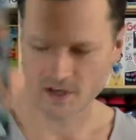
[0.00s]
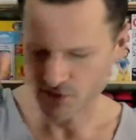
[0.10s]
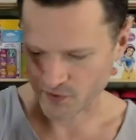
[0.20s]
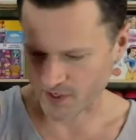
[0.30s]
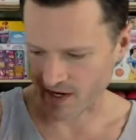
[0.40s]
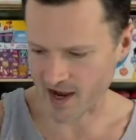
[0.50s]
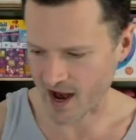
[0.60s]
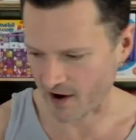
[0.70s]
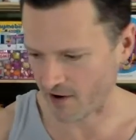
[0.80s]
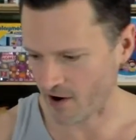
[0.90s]
So I got an
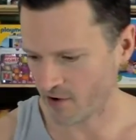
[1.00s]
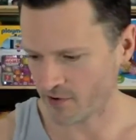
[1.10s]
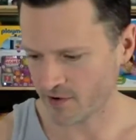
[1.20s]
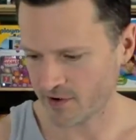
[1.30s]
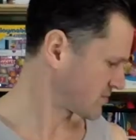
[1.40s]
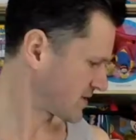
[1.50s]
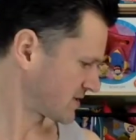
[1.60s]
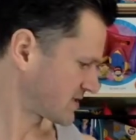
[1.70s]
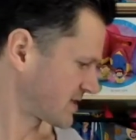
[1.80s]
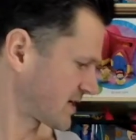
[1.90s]
arrow. What
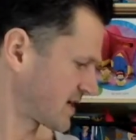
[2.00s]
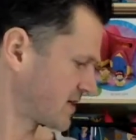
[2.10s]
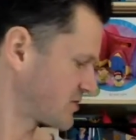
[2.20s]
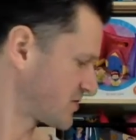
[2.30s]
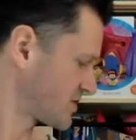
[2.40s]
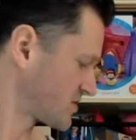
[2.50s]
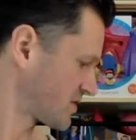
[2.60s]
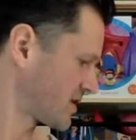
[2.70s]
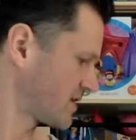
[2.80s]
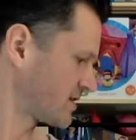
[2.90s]
else did I get at Treasure
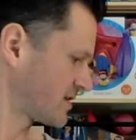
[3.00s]
Hunt?